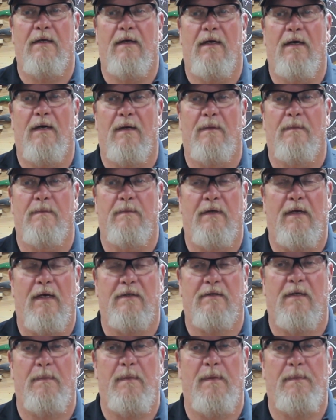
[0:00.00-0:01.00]
Um,
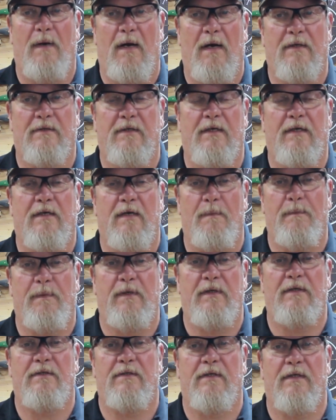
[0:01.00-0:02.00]
got some epoxy
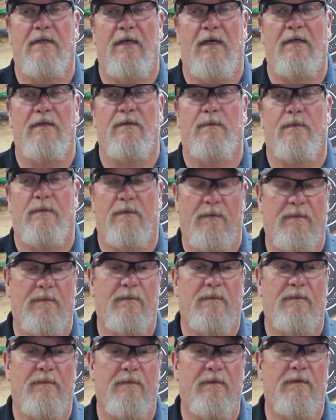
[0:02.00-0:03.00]
companies and things
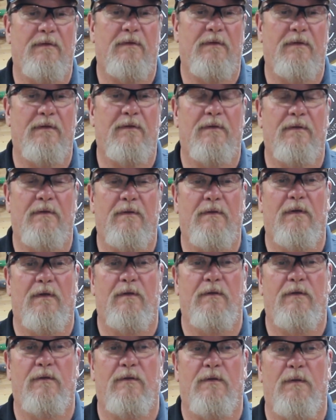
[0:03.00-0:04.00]
going
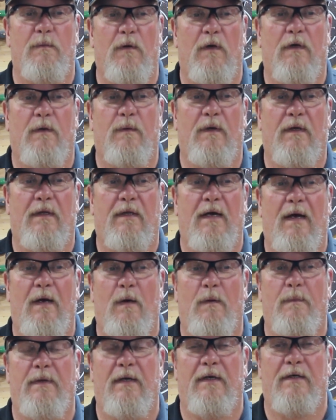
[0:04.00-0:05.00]
to do some work with, I
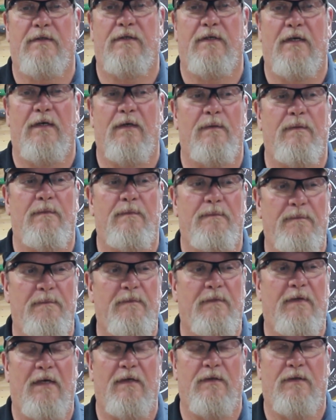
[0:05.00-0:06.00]
hope, next year.
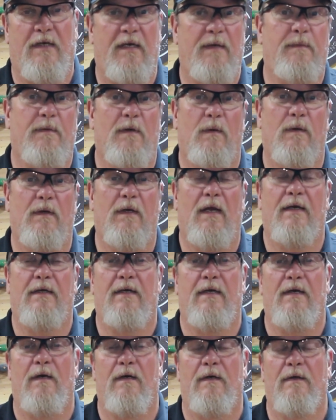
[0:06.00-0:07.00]
Things keep going like
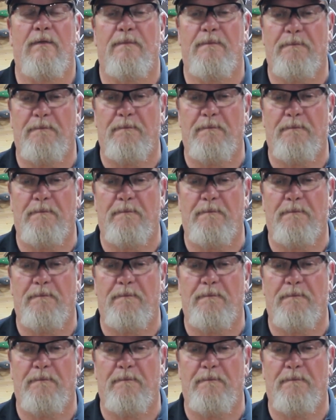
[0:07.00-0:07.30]
they are.